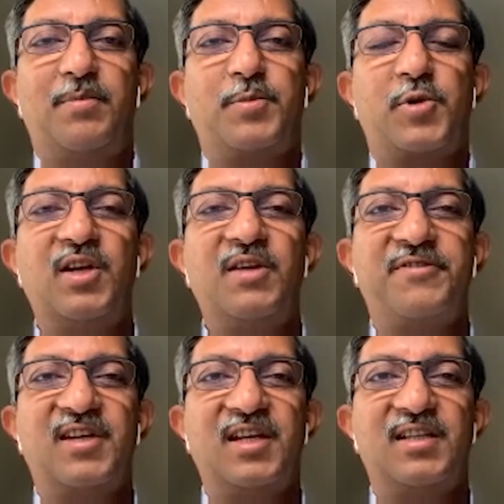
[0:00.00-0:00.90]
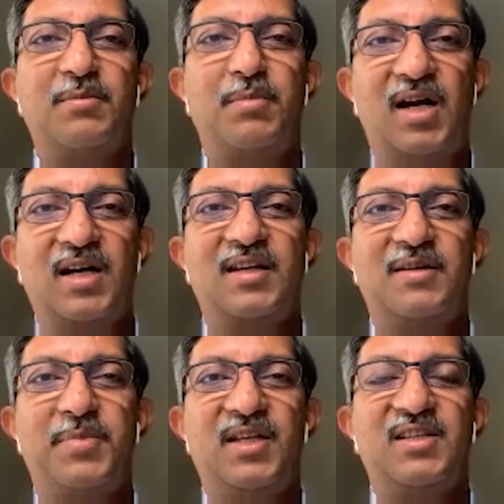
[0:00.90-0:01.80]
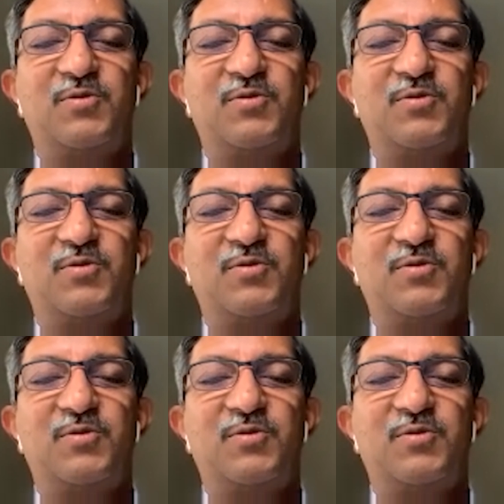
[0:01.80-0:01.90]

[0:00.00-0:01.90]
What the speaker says: proliferate the marketplace?